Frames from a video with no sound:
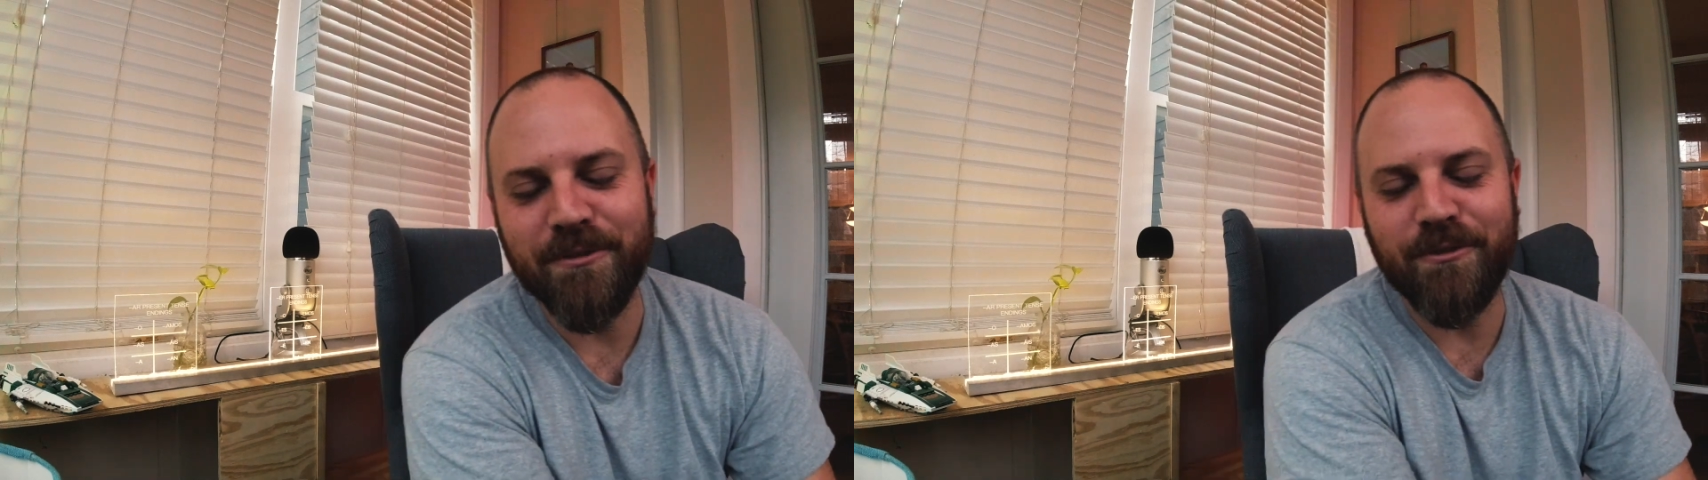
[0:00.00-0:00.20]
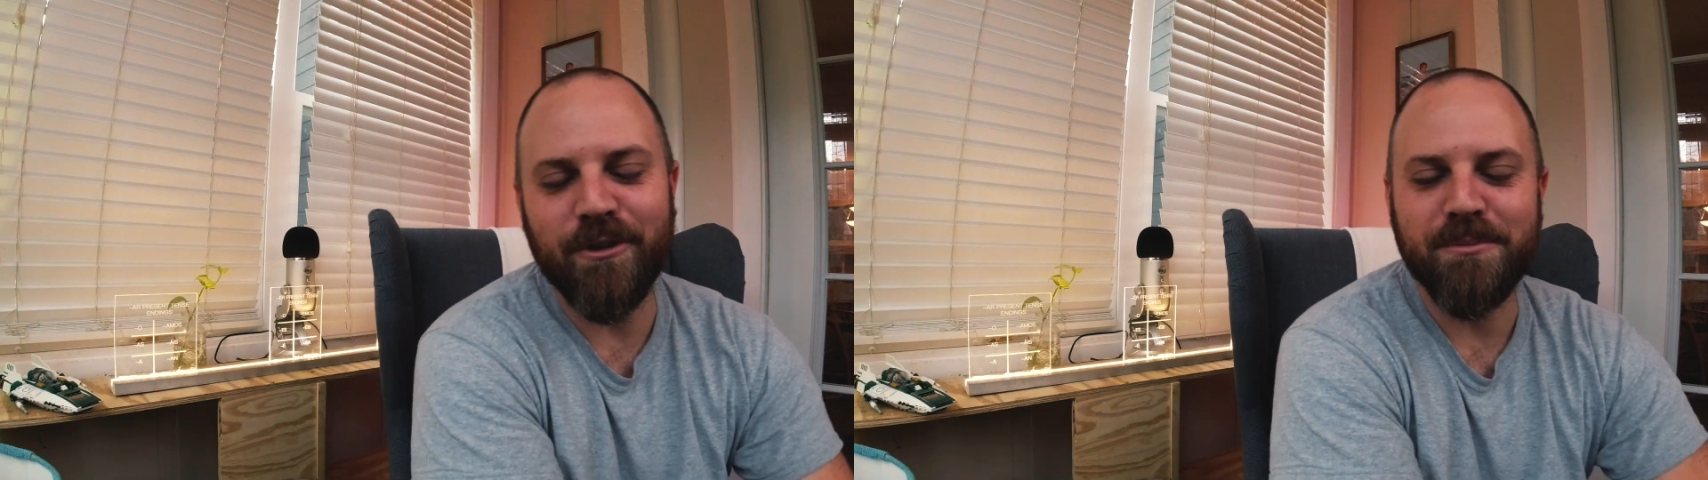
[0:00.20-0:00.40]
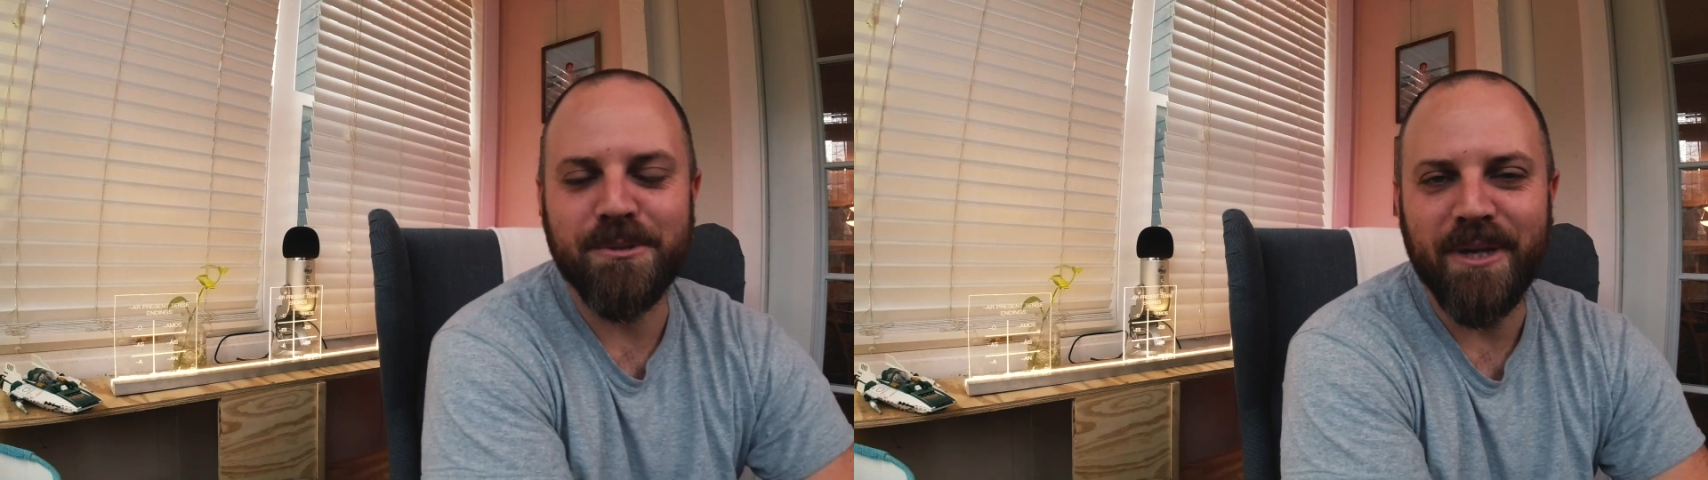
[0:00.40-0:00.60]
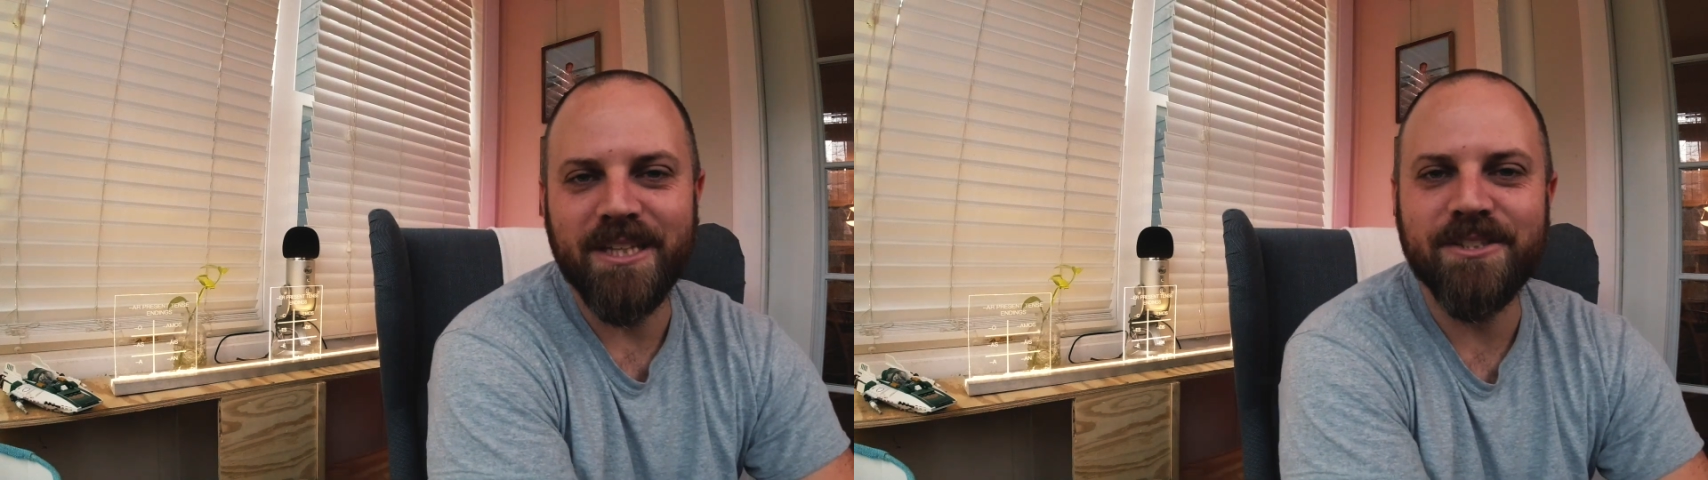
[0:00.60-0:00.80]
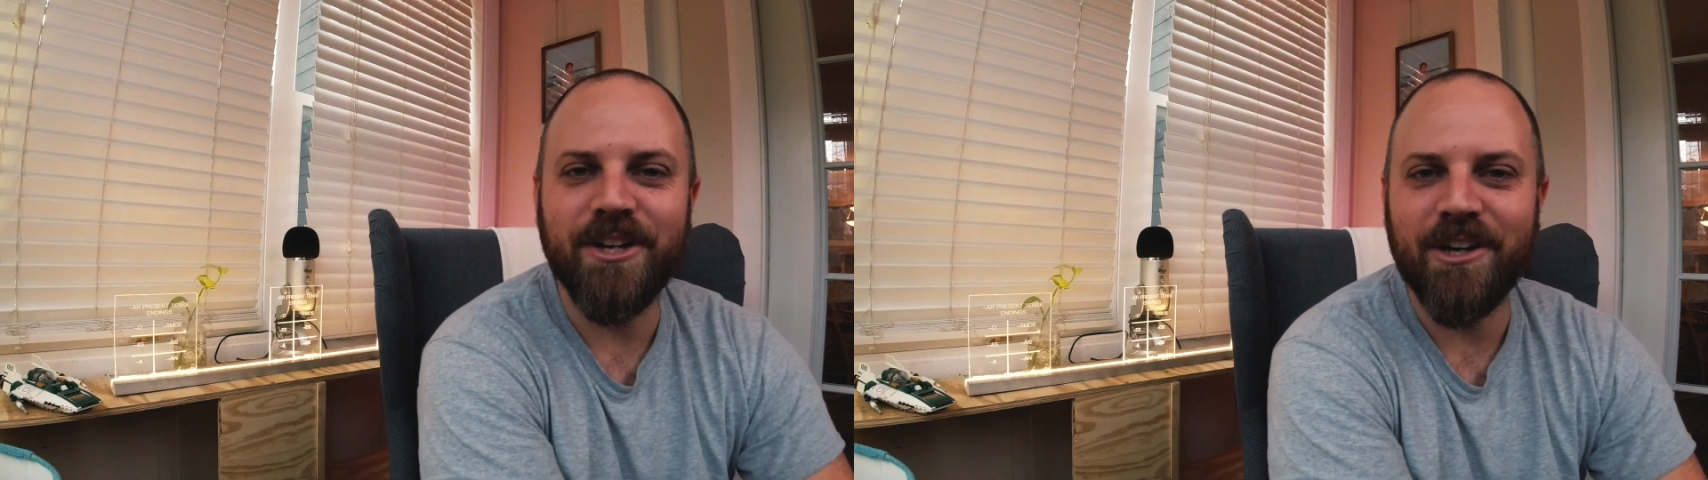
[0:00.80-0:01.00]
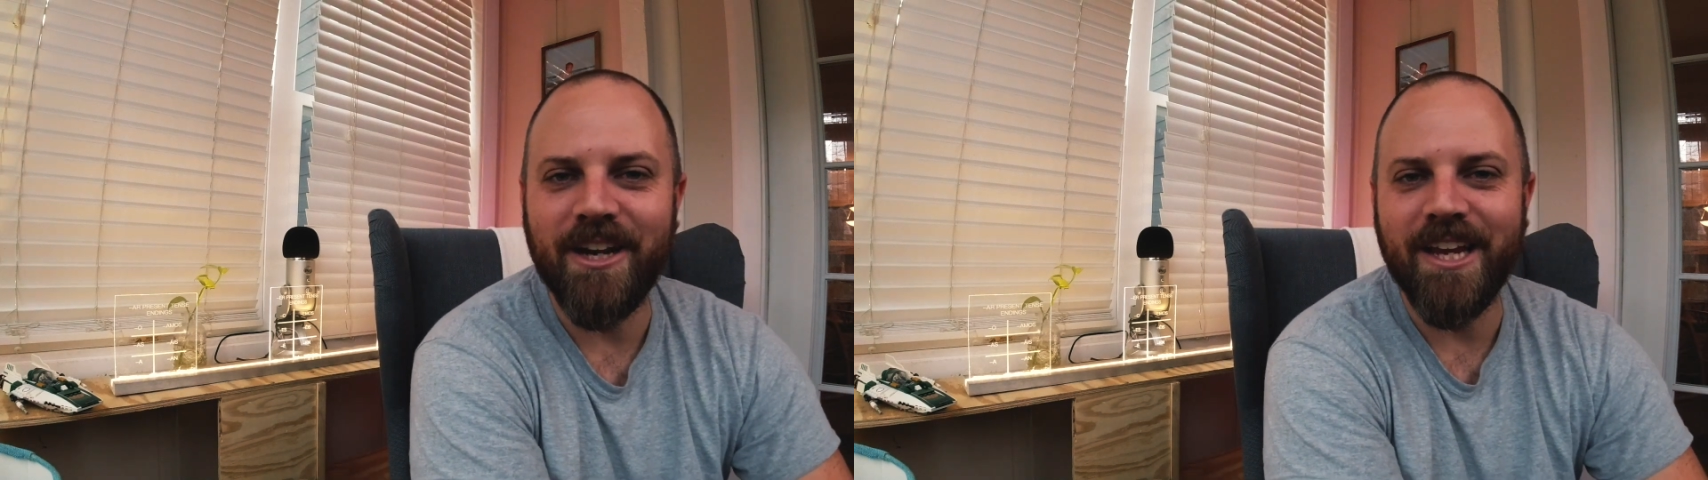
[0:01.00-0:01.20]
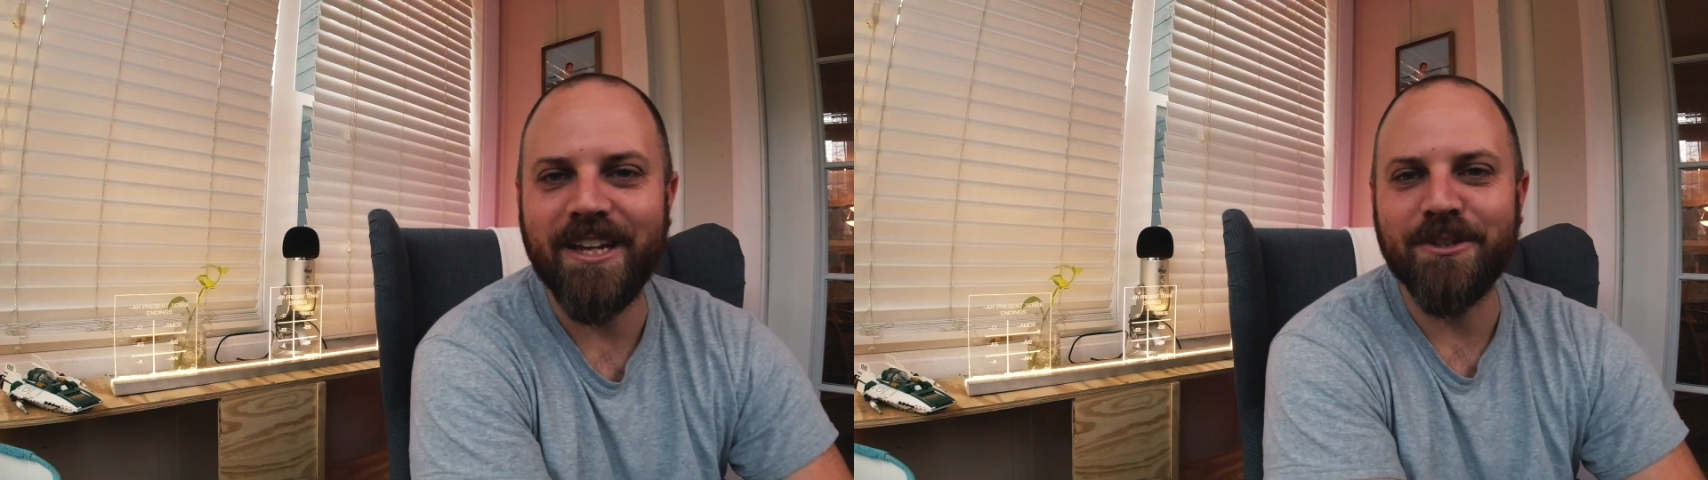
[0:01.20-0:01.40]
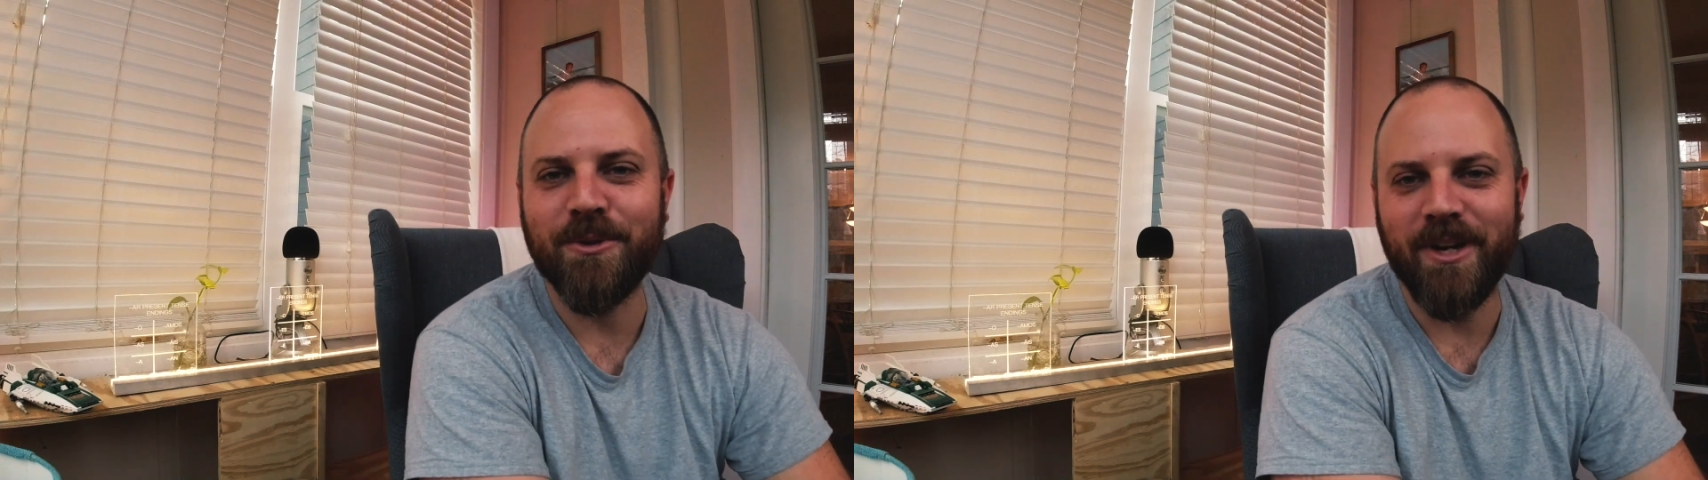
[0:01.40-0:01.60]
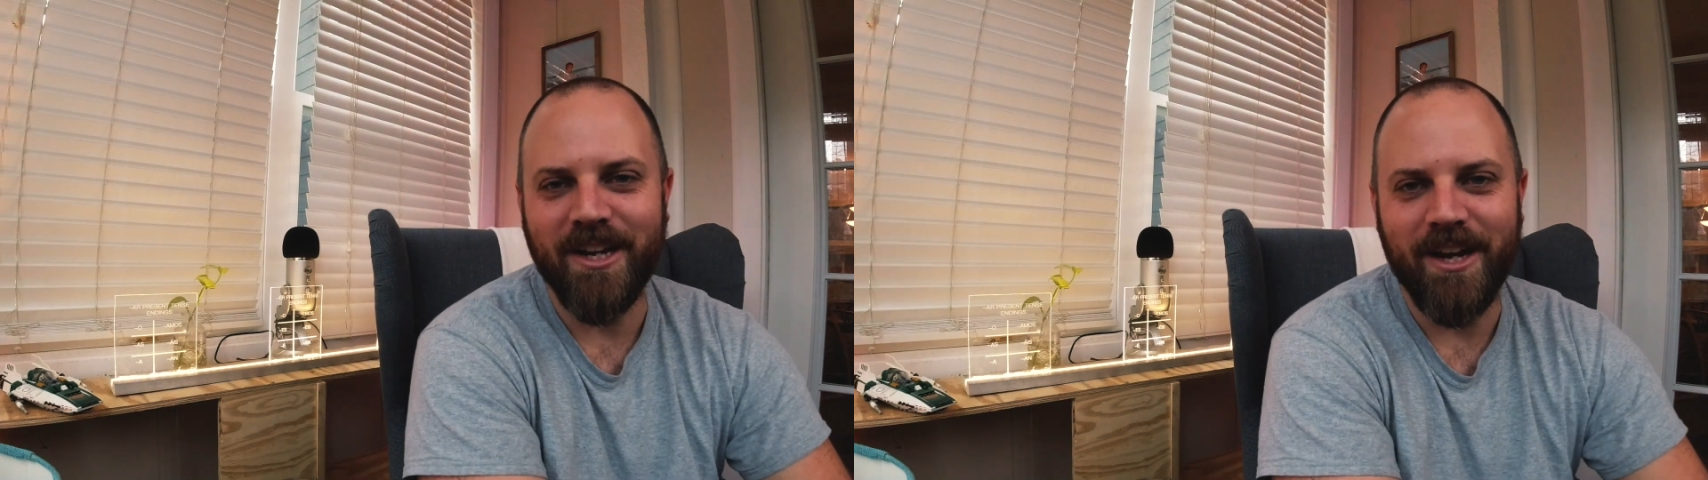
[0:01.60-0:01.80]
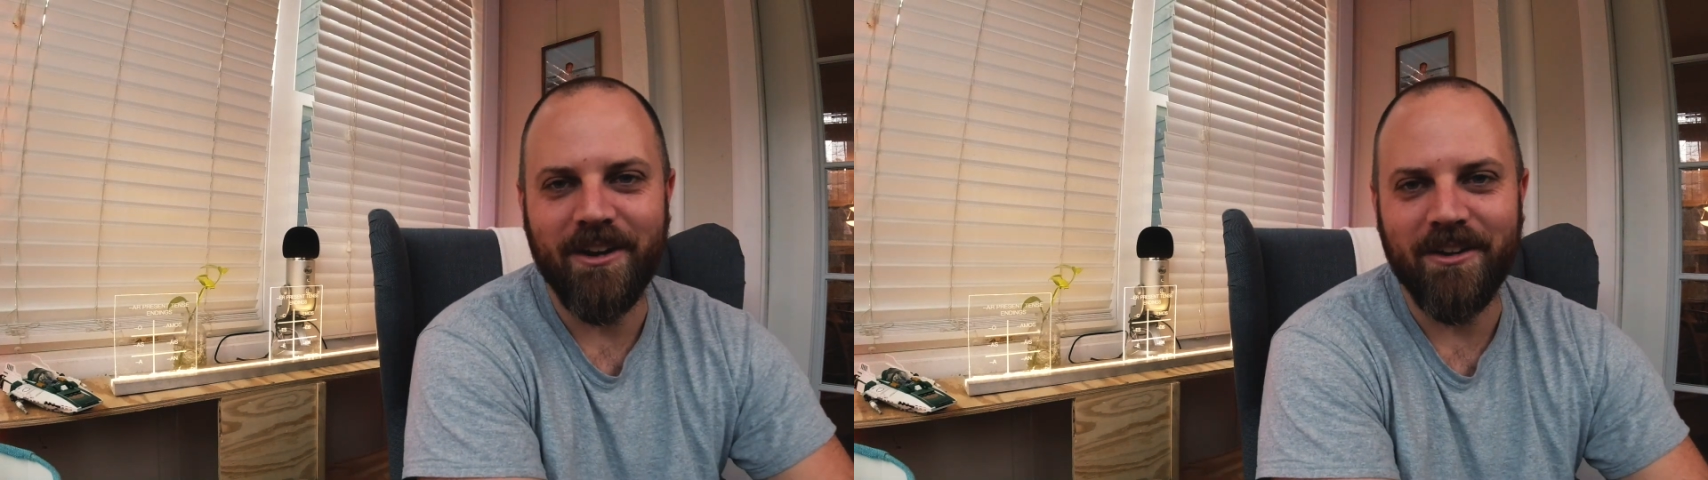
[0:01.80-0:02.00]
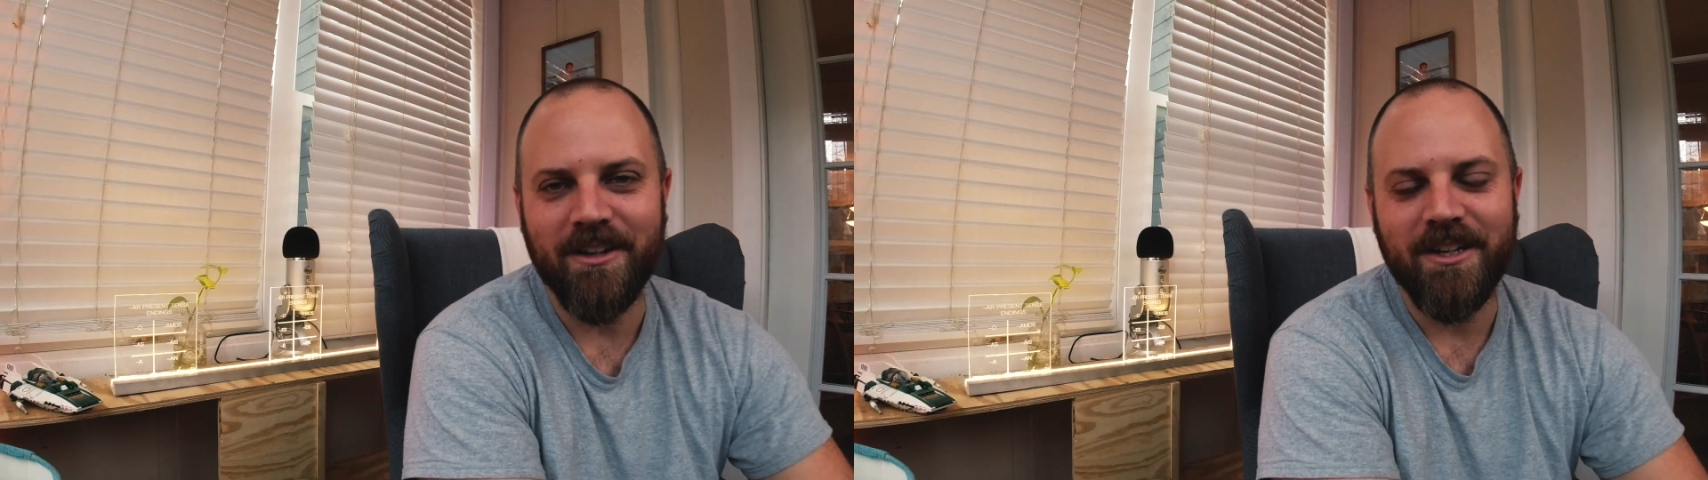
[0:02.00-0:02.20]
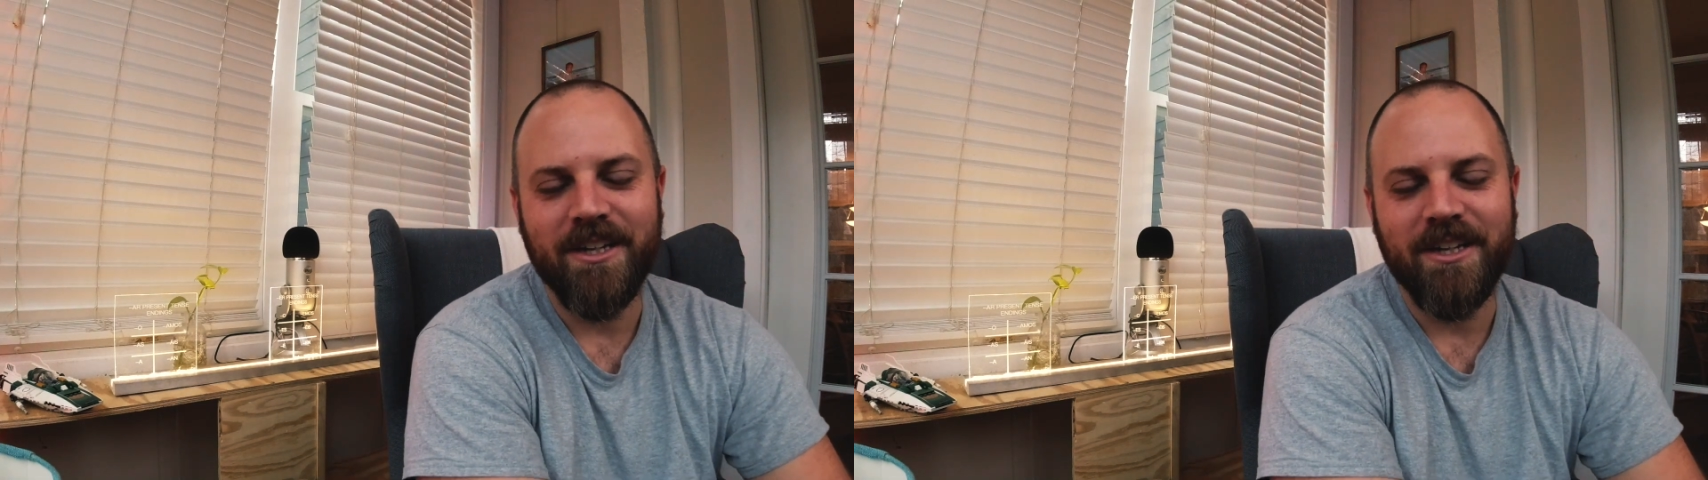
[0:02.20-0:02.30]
verbs pensar and creer.